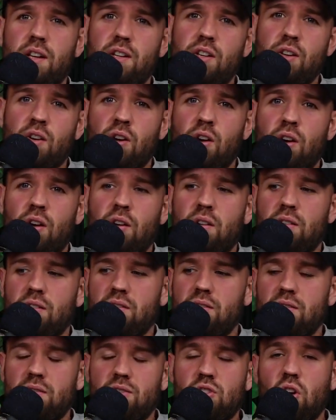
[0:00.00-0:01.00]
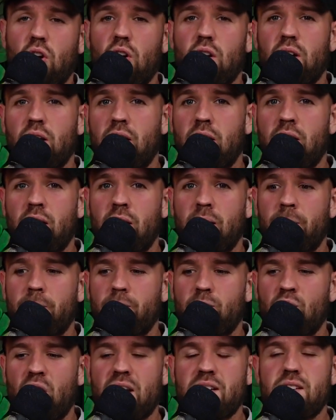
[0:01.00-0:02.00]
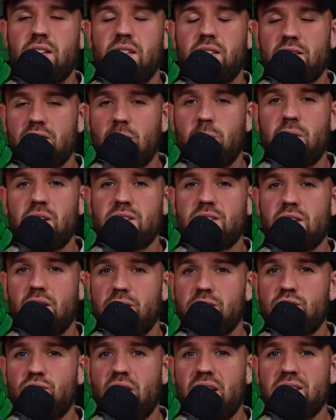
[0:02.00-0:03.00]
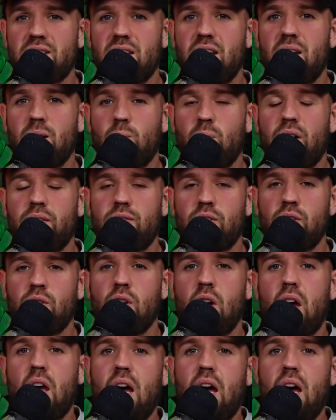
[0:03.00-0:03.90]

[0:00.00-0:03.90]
you're sort of, re some of this stuff is resonating with you,